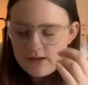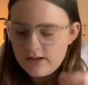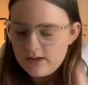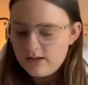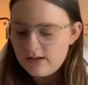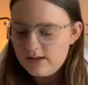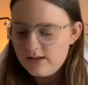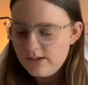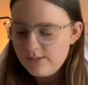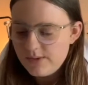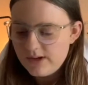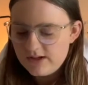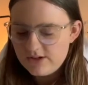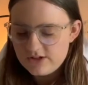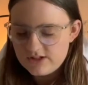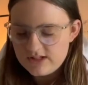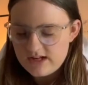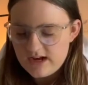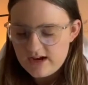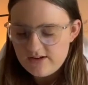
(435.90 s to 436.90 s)
Then we
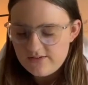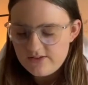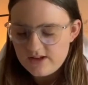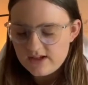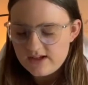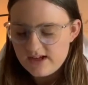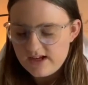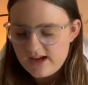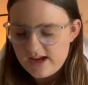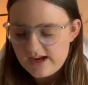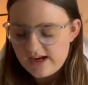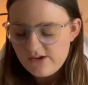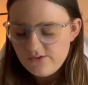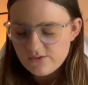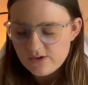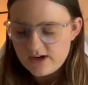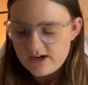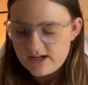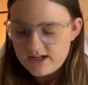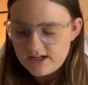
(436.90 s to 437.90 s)
just have like any
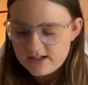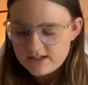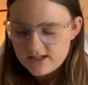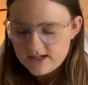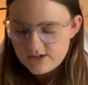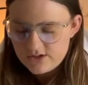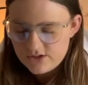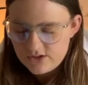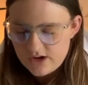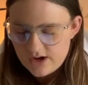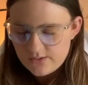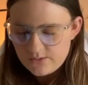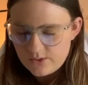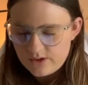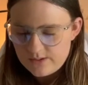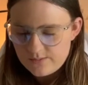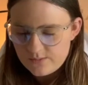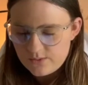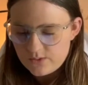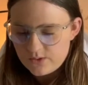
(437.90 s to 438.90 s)
readings I do, I will
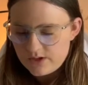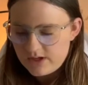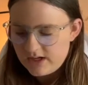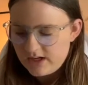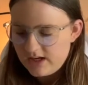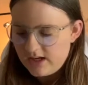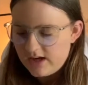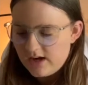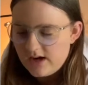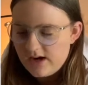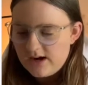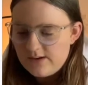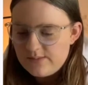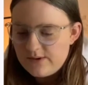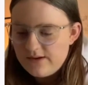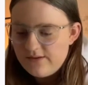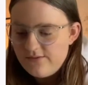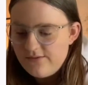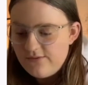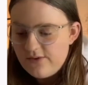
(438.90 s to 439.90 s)
import in here. And my
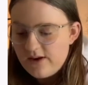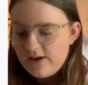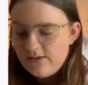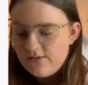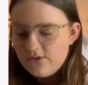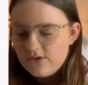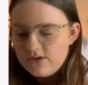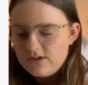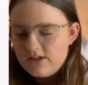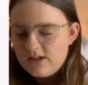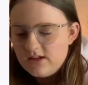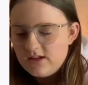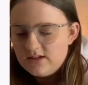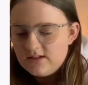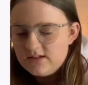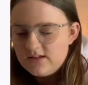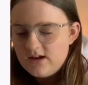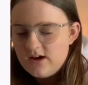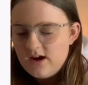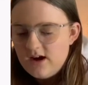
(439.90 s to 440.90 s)
favorite thing is
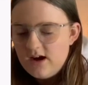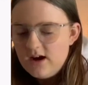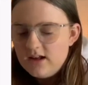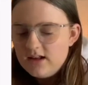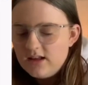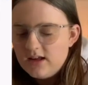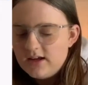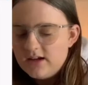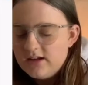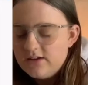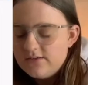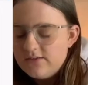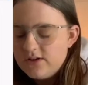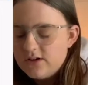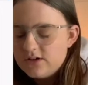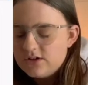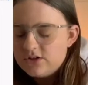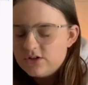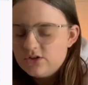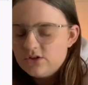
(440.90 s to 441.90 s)
the highlighting
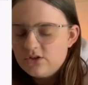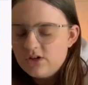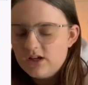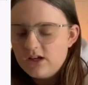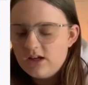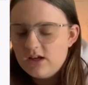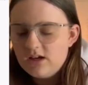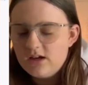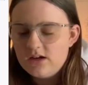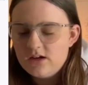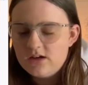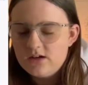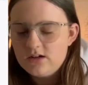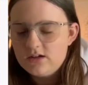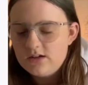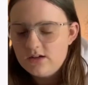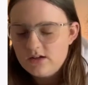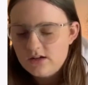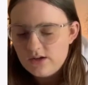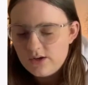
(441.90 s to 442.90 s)
function on here
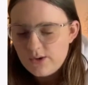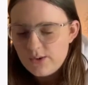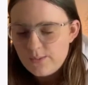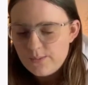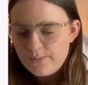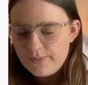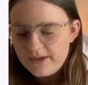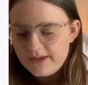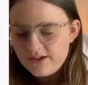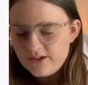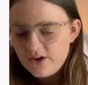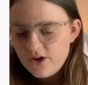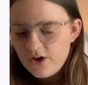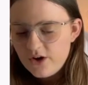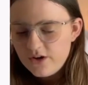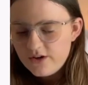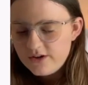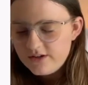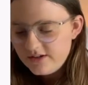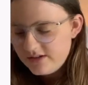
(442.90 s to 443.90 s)

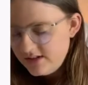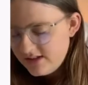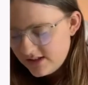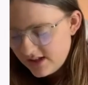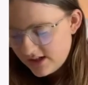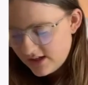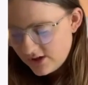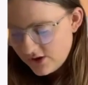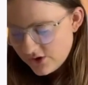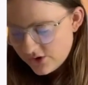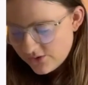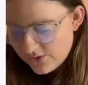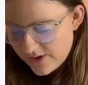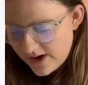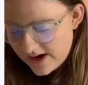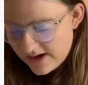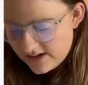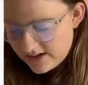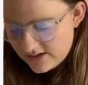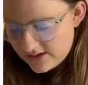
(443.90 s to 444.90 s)
because it
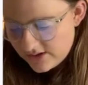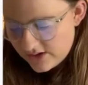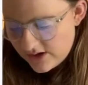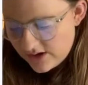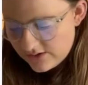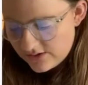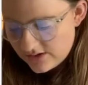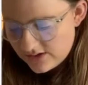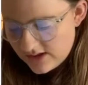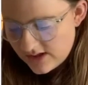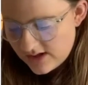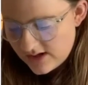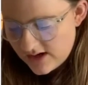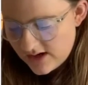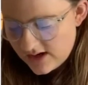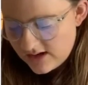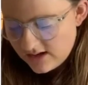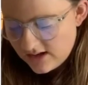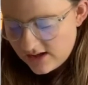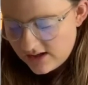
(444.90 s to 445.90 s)
corrects. So I'll just like
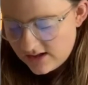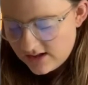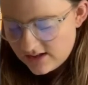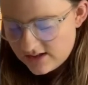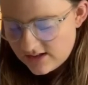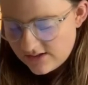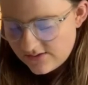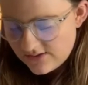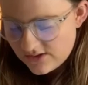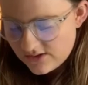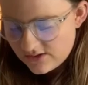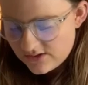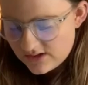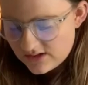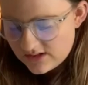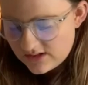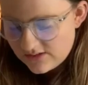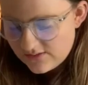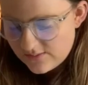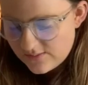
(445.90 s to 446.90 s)
highlight this even though it
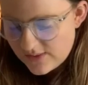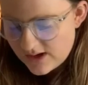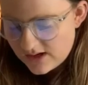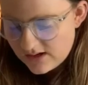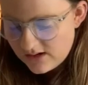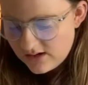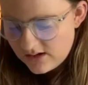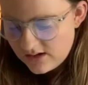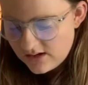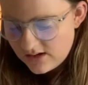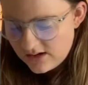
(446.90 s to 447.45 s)
doesn't even matter.